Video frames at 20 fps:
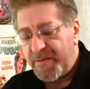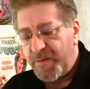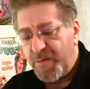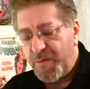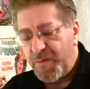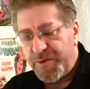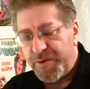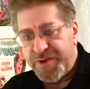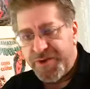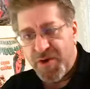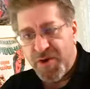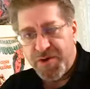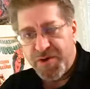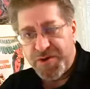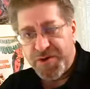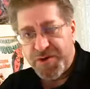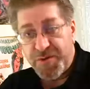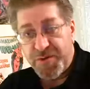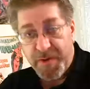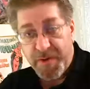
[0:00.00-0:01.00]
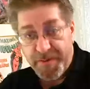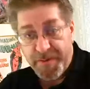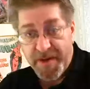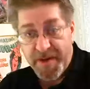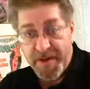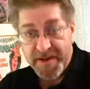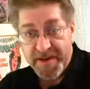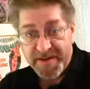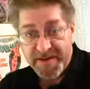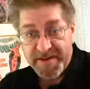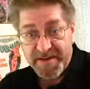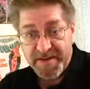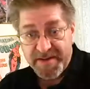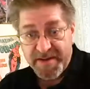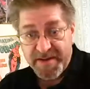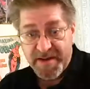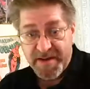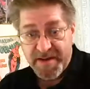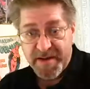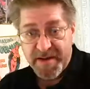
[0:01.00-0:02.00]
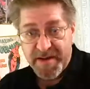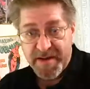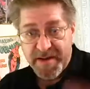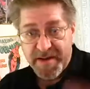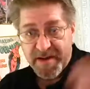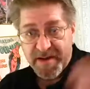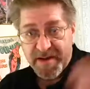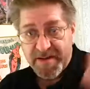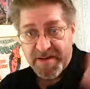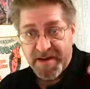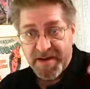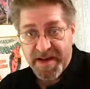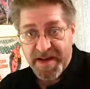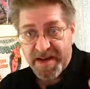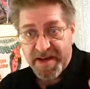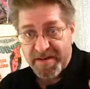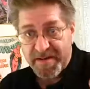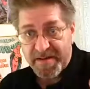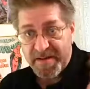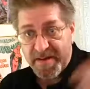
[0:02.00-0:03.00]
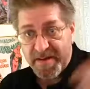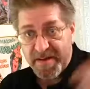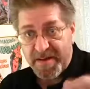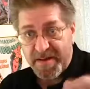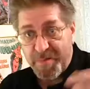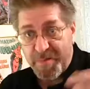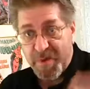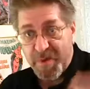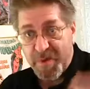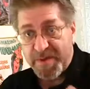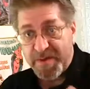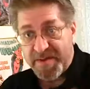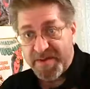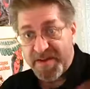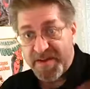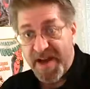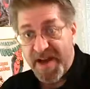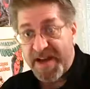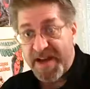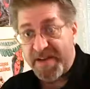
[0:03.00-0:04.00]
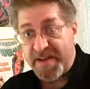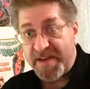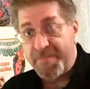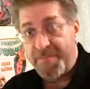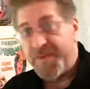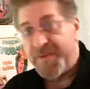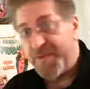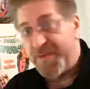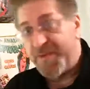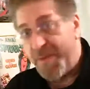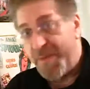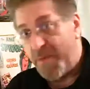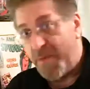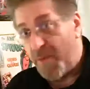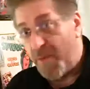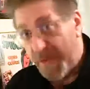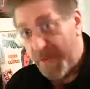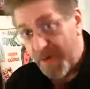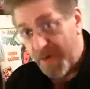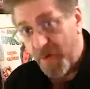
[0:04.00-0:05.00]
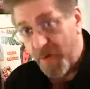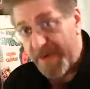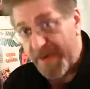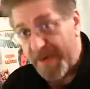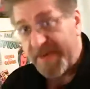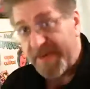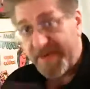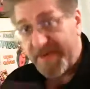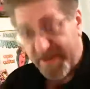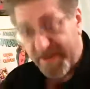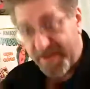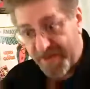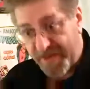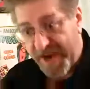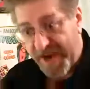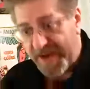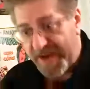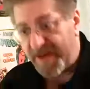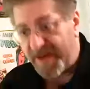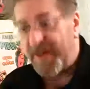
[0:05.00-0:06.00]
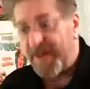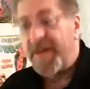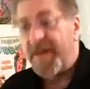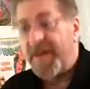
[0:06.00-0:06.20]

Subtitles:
will charge you $20 to get a book signed to be witnessed and graded.